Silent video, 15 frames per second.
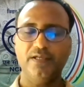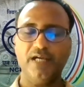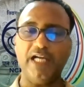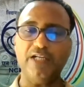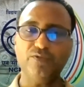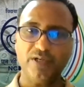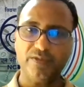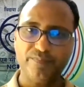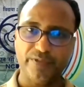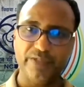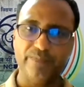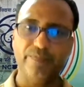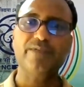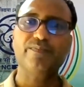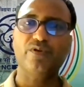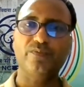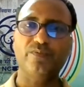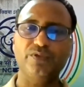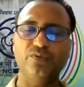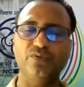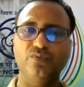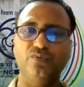I want feedback from
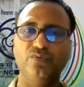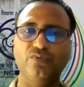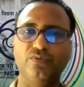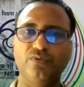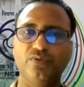you